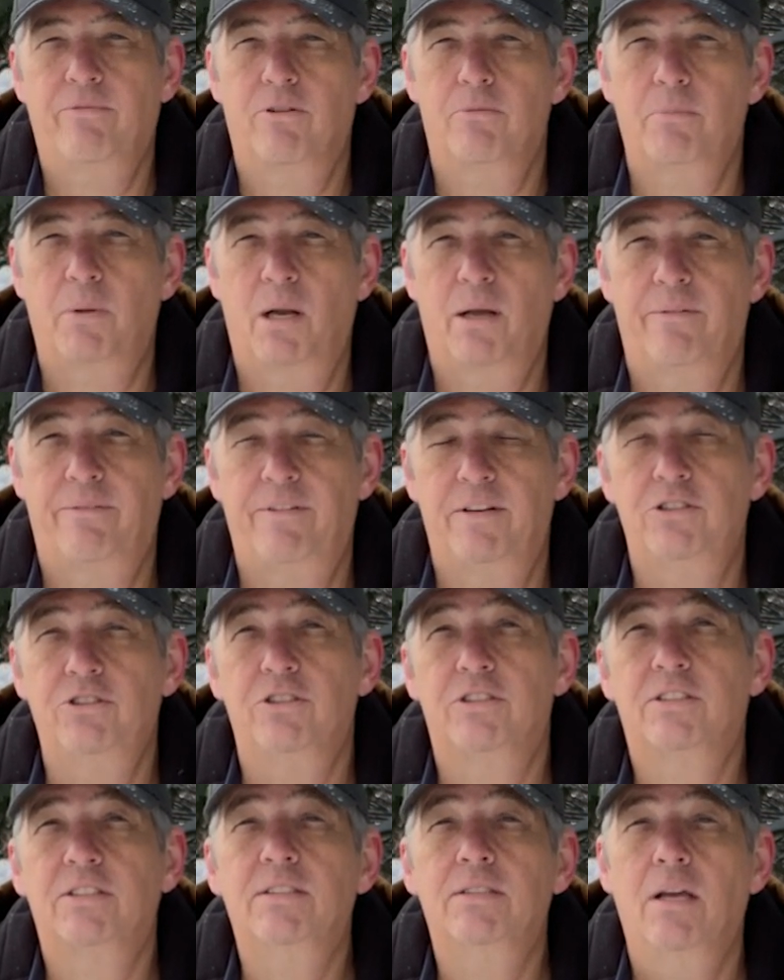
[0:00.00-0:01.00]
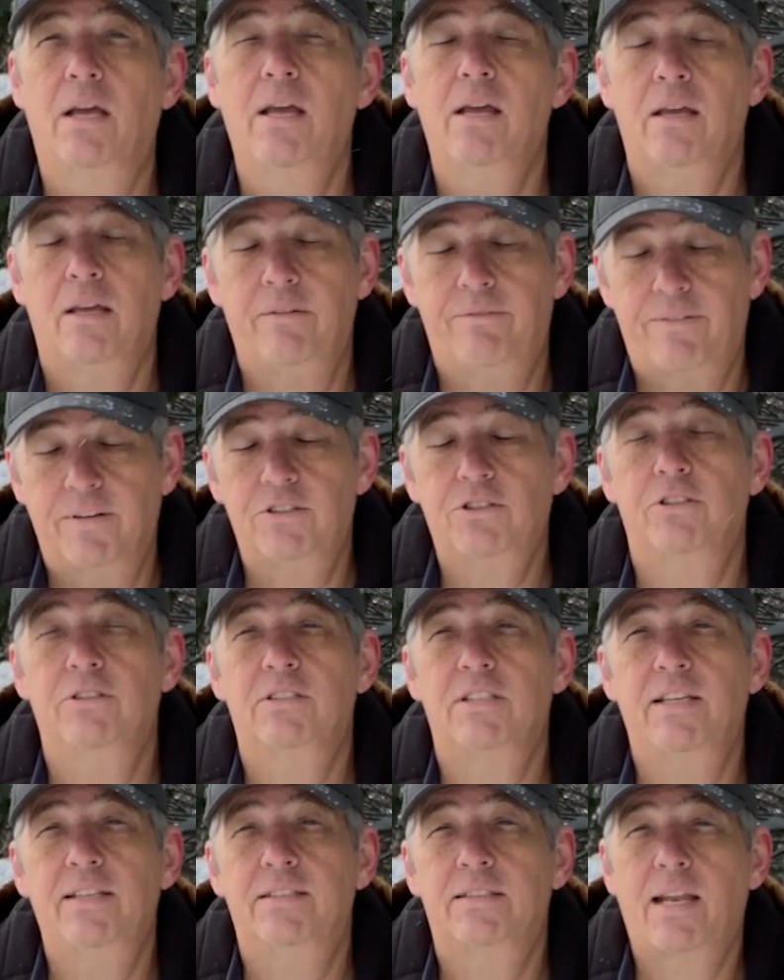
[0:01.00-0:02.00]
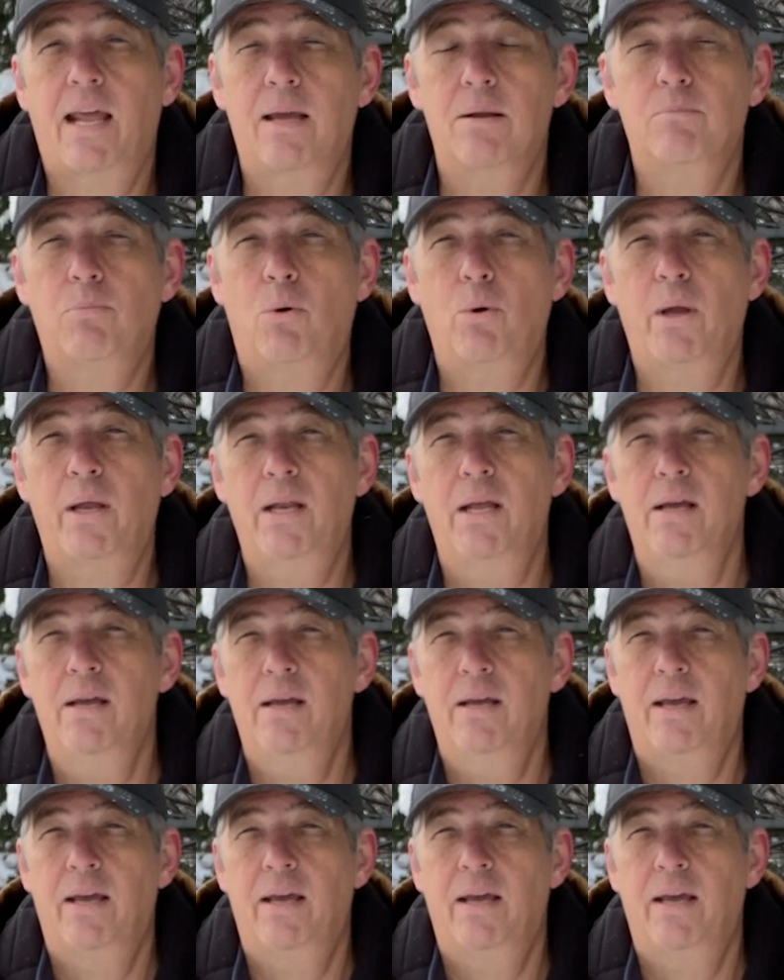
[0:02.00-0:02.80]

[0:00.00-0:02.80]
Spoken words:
from an efficiency standpoint,